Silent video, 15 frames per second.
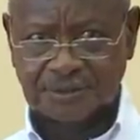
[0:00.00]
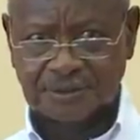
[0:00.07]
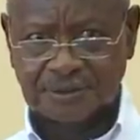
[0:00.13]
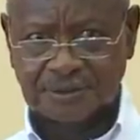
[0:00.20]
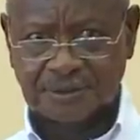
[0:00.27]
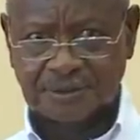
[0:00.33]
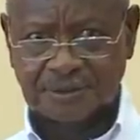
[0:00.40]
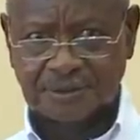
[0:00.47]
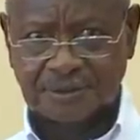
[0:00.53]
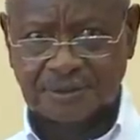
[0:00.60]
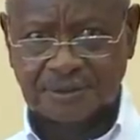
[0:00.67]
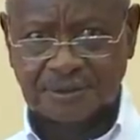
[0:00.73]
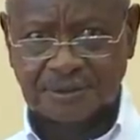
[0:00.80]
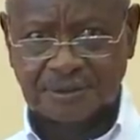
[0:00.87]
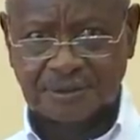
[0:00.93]

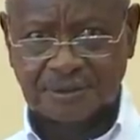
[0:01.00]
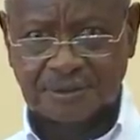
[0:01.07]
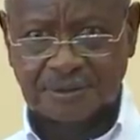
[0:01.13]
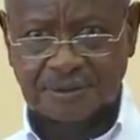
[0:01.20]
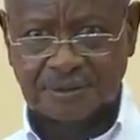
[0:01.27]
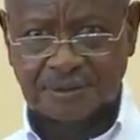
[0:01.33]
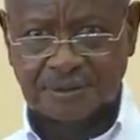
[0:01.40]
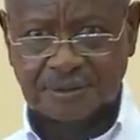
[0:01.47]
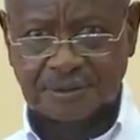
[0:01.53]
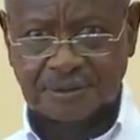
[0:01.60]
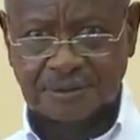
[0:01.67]
No one is speaking in this clip.